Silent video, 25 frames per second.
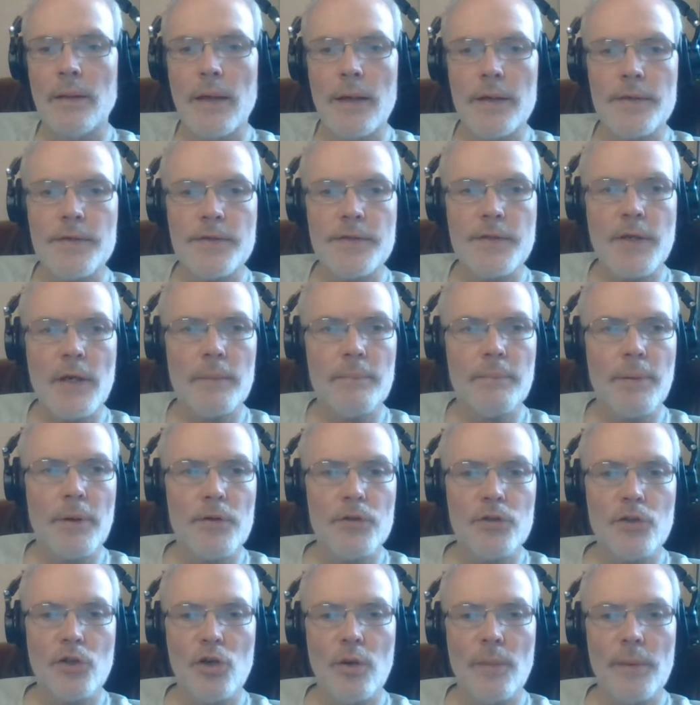As I say,
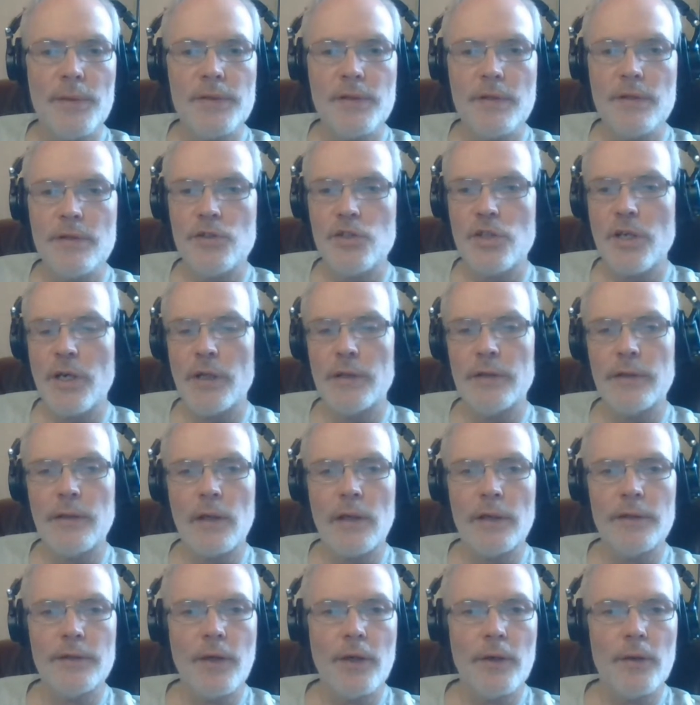post a comment in the chat and
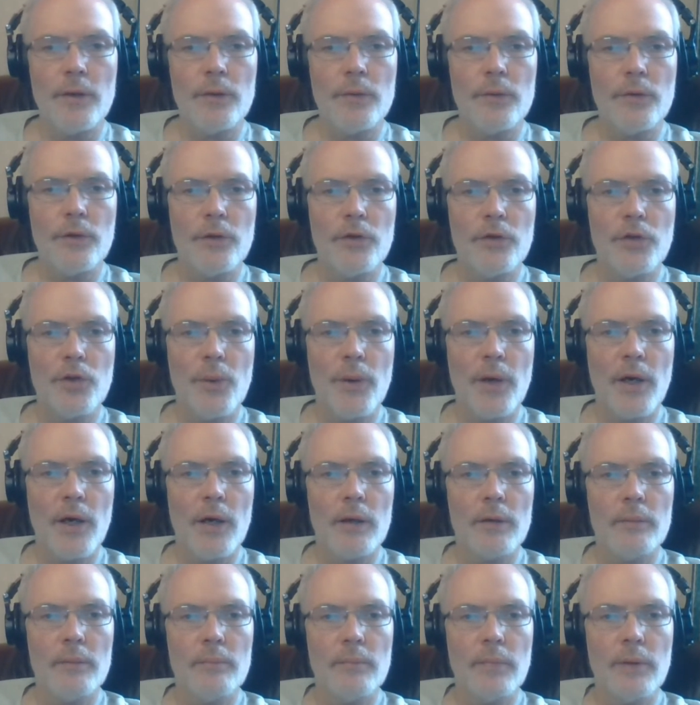then I'll know who you
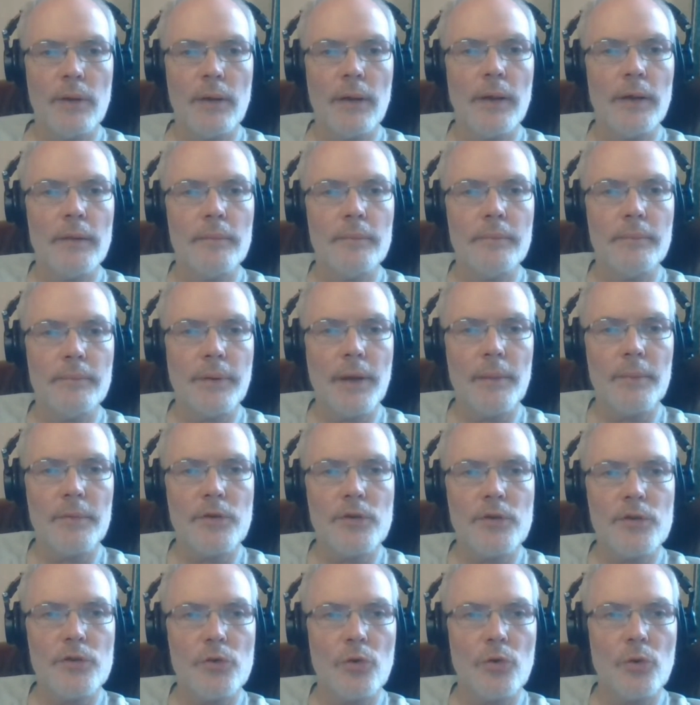are and be
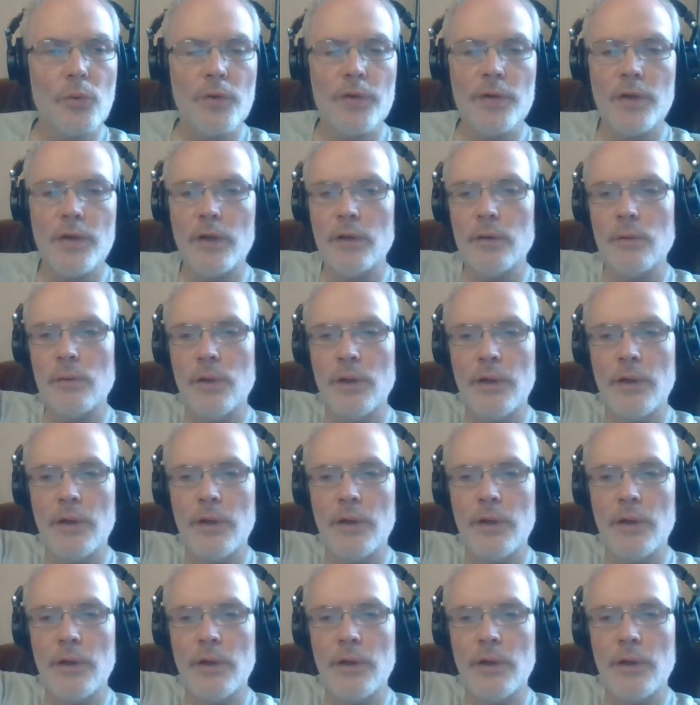able to talk with you.